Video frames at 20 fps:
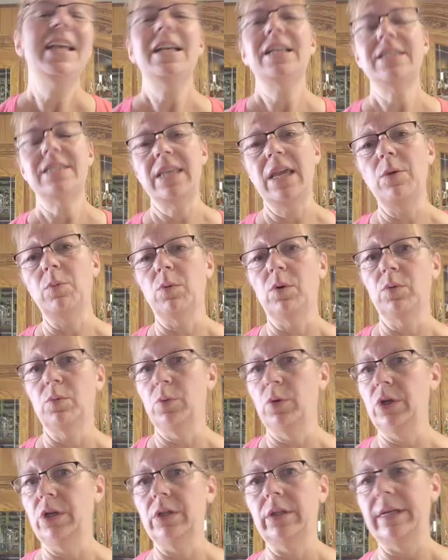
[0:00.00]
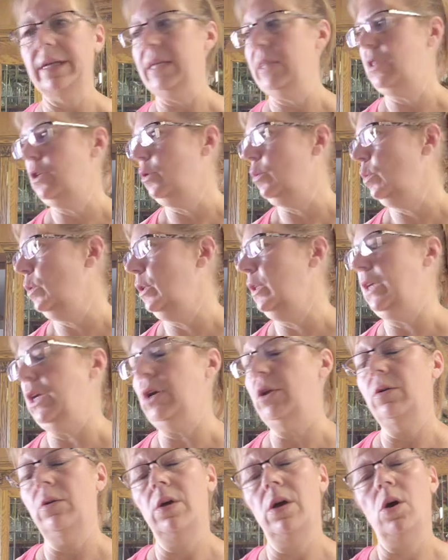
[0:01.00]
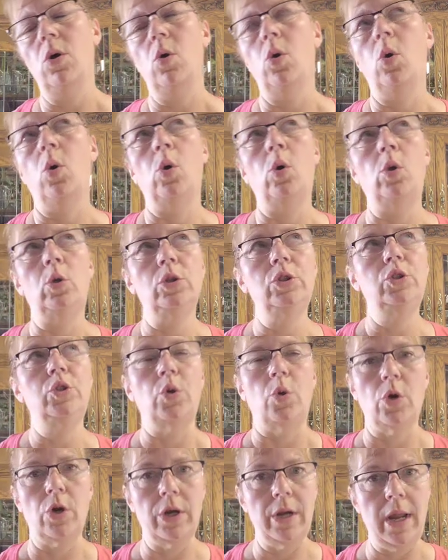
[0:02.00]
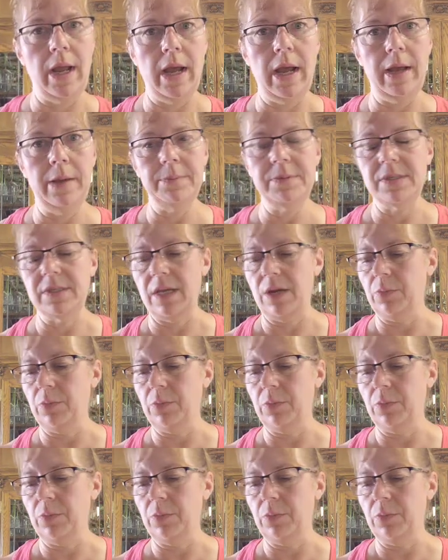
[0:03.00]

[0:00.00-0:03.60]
Because they're really old doorknobs.